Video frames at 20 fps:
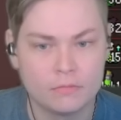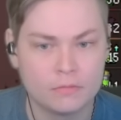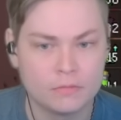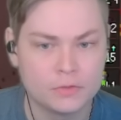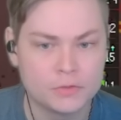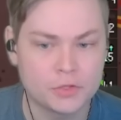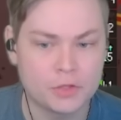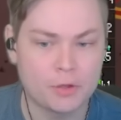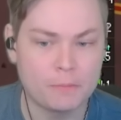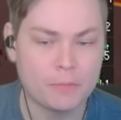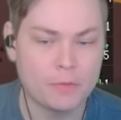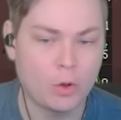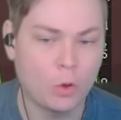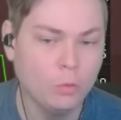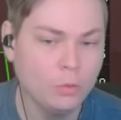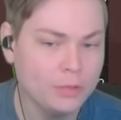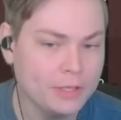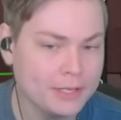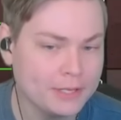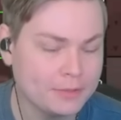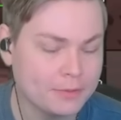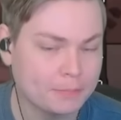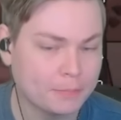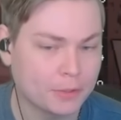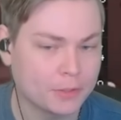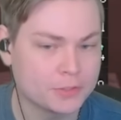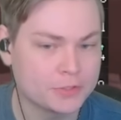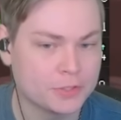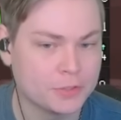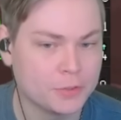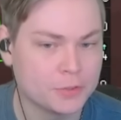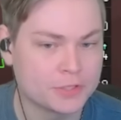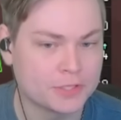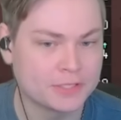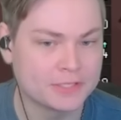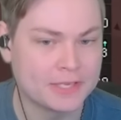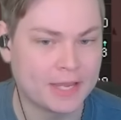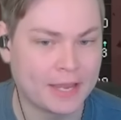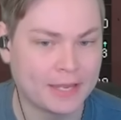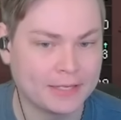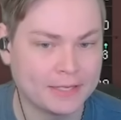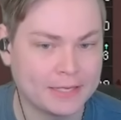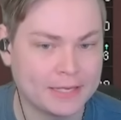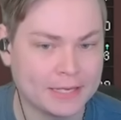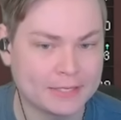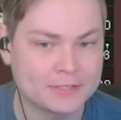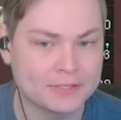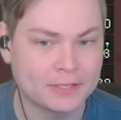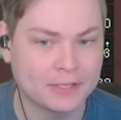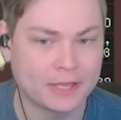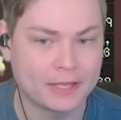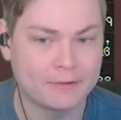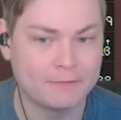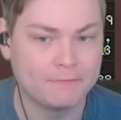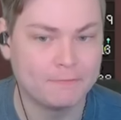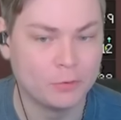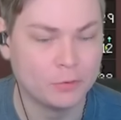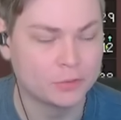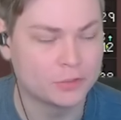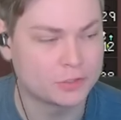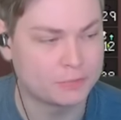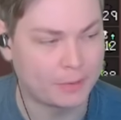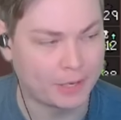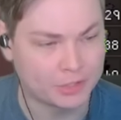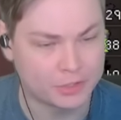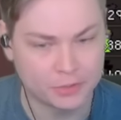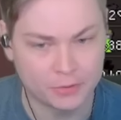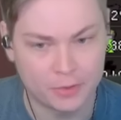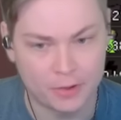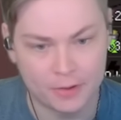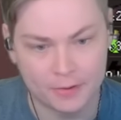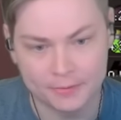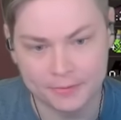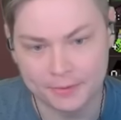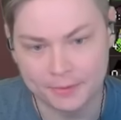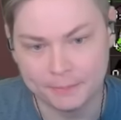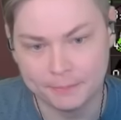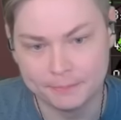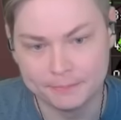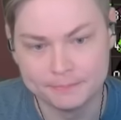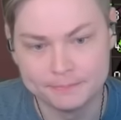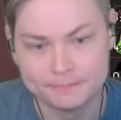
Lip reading: So that only the person who's the tank gets the, like, full special on them.